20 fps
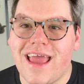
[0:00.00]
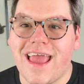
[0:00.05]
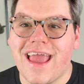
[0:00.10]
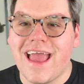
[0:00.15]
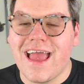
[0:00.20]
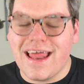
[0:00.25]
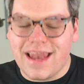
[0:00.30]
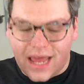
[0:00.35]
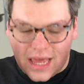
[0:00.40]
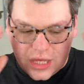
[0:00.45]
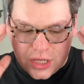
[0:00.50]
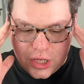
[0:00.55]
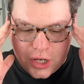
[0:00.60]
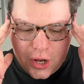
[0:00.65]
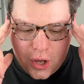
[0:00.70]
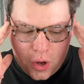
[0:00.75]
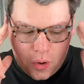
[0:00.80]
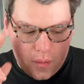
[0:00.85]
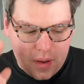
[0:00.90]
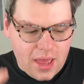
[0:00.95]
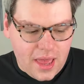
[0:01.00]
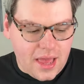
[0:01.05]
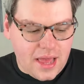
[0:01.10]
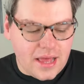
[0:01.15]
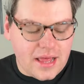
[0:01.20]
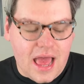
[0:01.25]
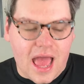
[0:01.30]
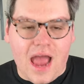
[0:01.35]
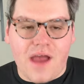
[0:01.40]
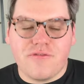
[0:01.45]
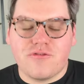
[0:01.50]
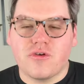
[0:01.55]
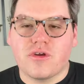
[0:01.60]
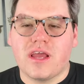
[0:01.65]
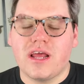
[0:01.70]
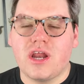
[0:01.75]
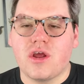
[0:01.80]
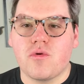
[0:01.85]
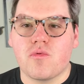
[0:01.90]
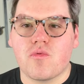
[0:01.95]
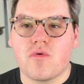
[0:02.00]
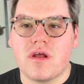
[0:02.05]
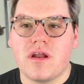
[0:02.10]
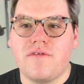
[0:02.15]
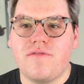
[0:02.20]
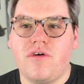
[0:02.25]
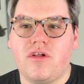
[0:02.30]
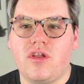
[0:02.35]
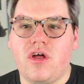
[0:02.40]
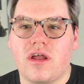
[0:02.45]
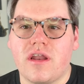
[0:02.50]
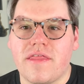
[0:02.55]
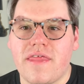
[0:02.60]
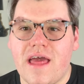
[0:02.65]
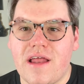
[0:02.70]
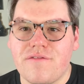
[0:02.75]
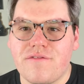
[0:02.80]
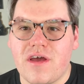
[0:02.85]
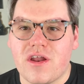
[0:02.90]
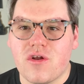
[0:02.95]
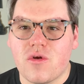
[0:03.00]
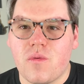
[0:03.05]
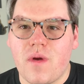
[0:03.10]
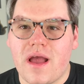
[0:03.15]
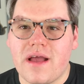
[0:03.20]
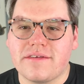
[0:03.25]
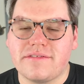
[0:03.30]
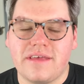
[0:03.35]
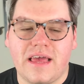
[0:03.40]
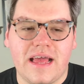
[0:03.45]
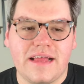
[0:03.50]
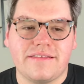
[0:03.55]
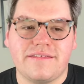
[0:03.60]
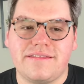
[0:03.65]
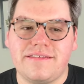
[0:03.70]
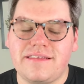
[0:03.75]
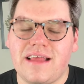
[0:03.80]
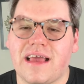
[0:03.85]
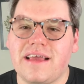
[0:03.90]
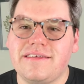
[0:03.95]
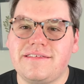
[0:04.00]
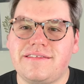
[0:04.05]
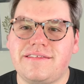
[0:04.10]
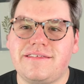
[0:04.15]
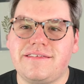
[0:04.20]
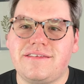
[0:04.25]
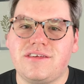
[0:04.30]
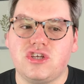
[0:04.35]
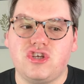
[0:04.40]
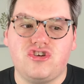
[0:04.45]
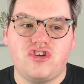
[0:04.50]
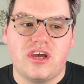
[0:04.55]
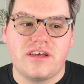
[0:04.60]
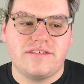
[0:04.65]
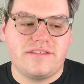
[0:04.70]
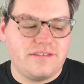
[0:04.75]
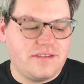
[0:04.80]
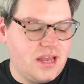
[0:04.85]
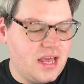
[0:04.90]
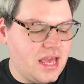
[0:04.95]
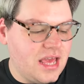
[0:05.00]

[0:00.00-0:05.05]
And, you know, after getting rid of a lot of that vendor wax, it's nice to just